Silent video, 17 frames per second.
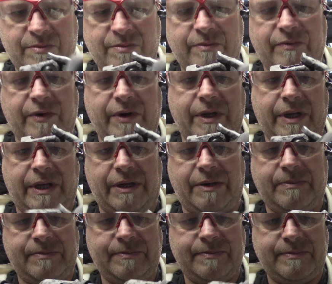
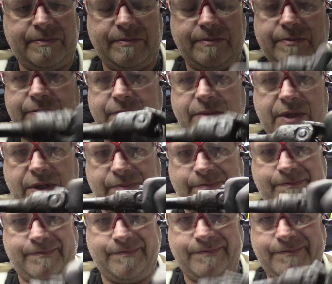really, just,
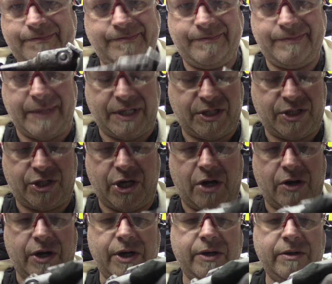it's
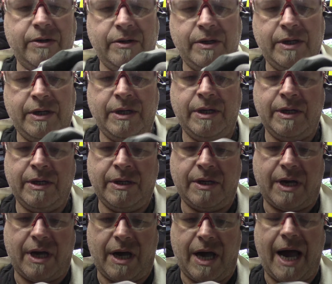junk.
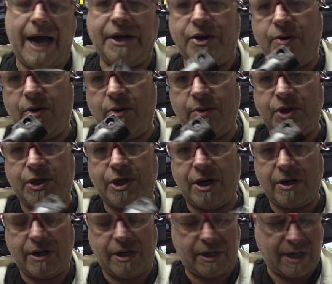I knew it was
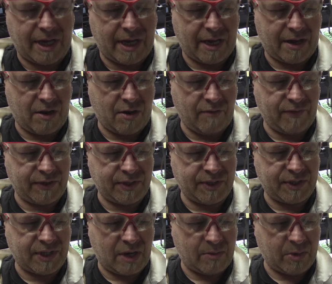junk. Over the
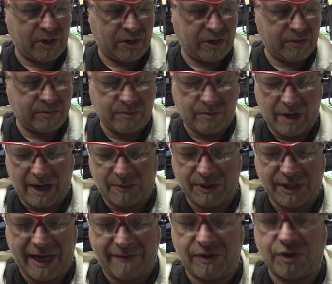summer I
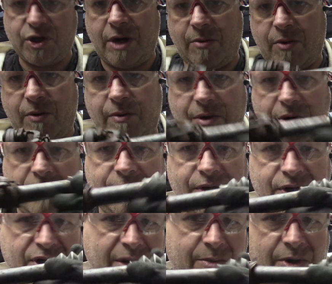was having trouble with
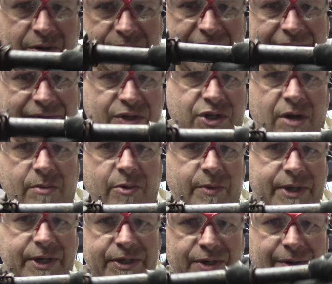
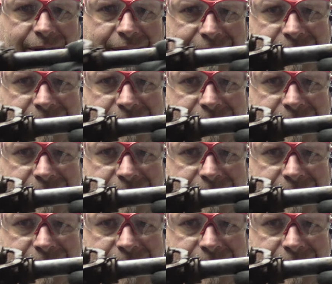it, so I hit